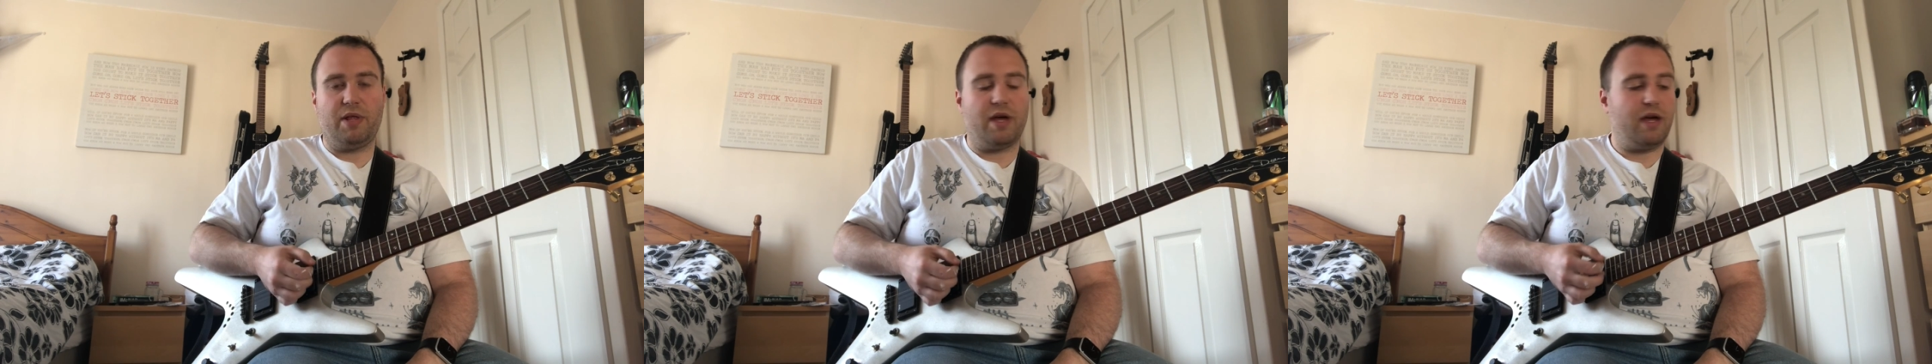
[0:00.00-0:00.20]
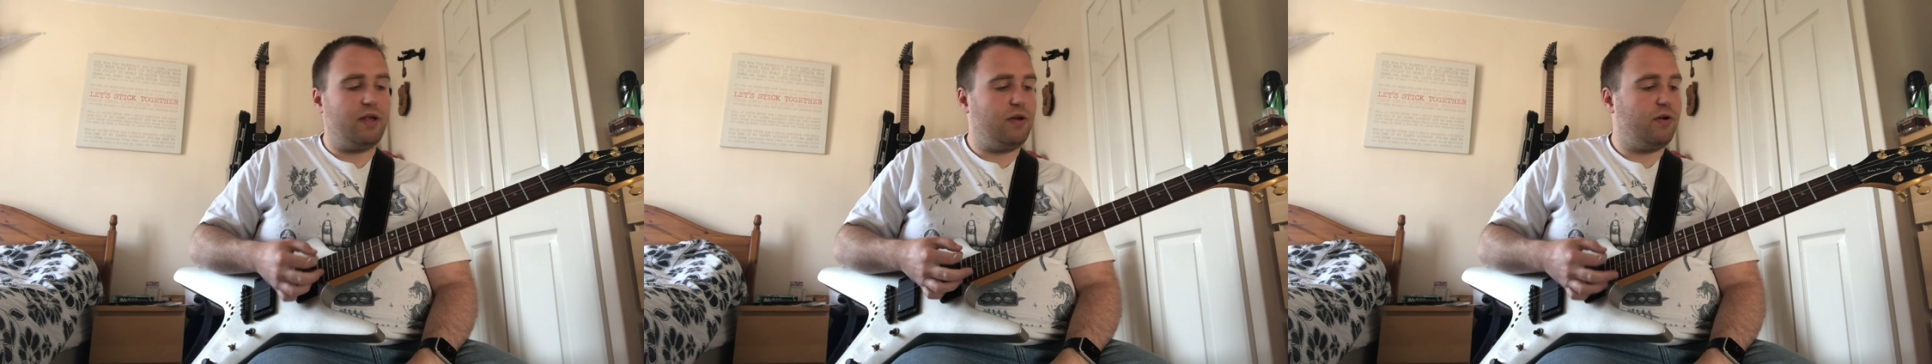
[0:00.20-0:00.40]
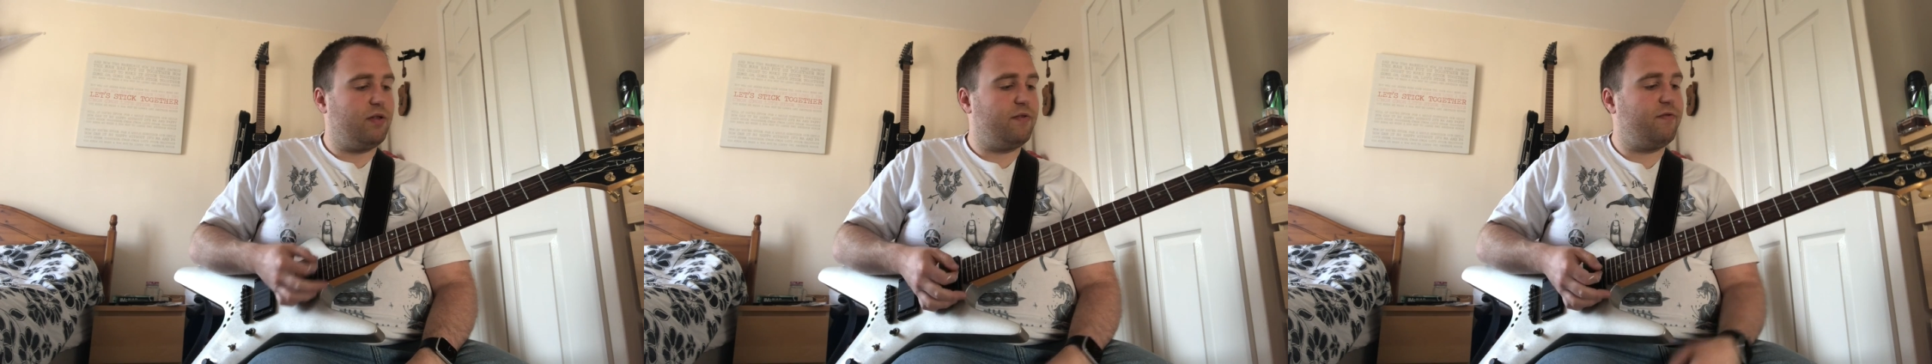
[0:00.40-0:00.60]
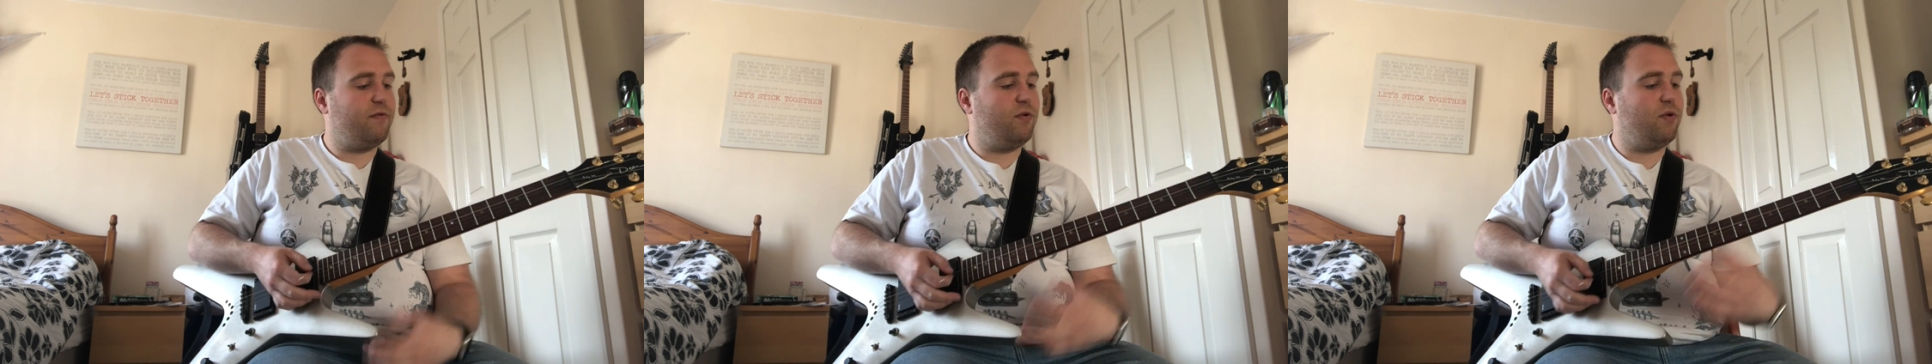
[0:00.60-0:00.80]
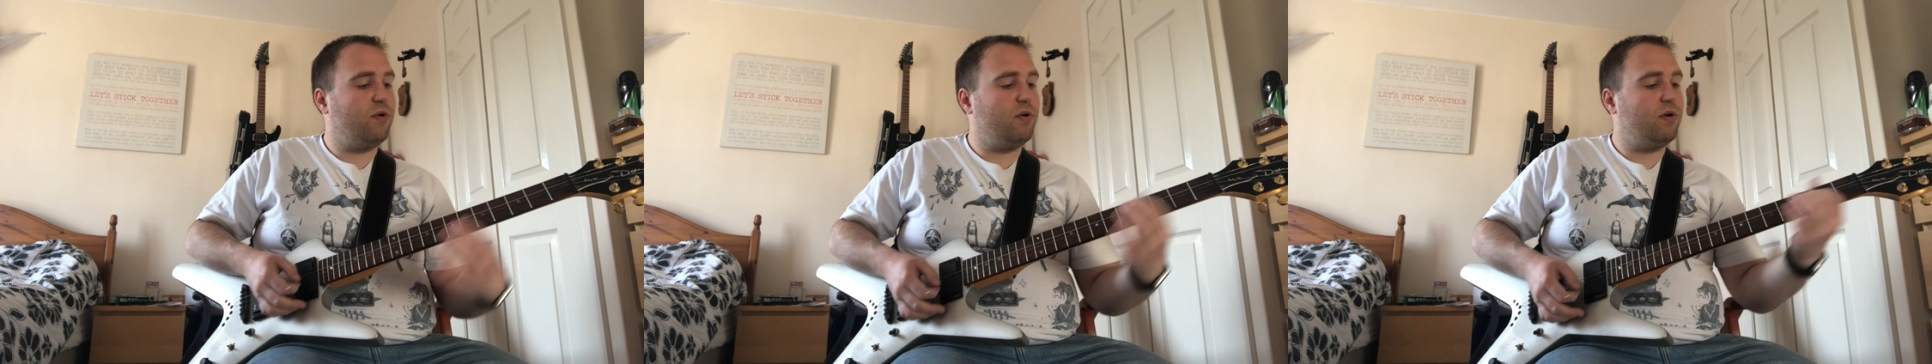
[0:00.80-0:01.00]
there, and you've got the
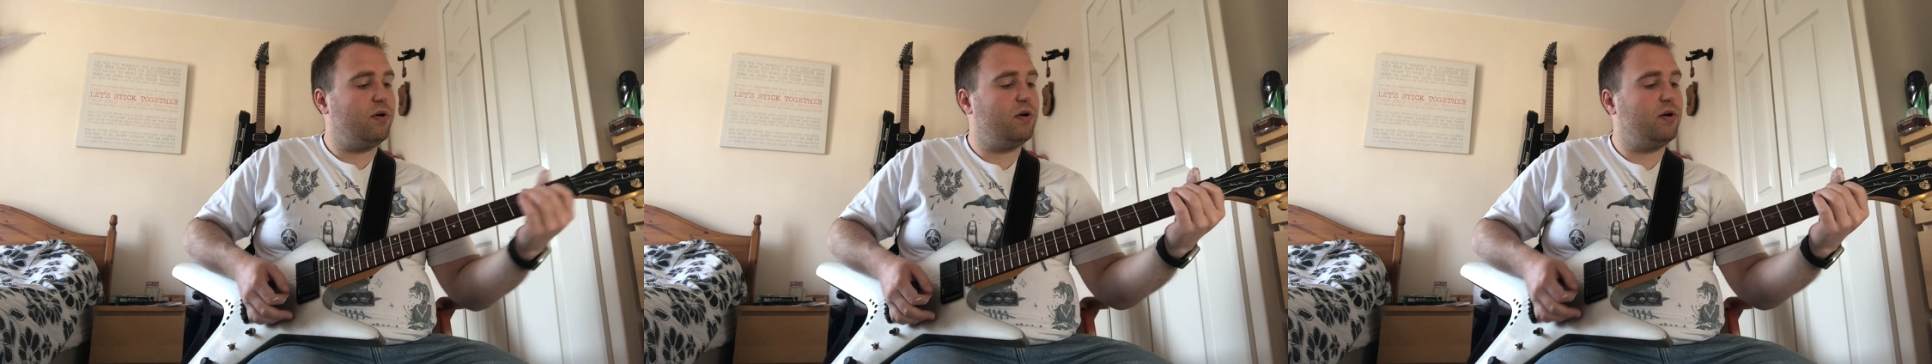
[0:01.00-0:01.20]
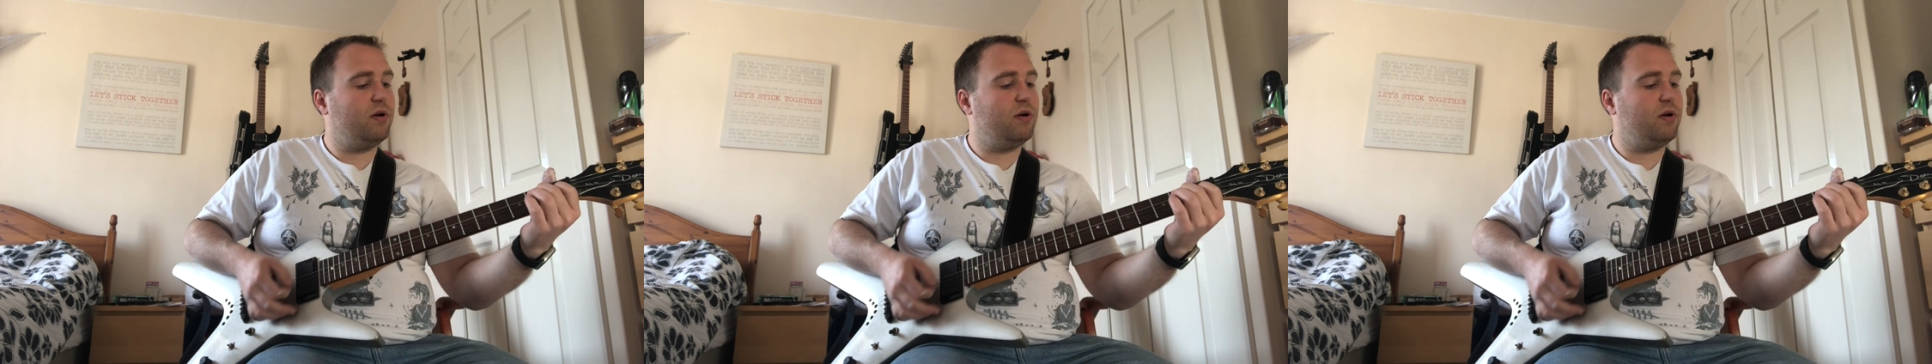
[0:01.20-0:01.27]
4.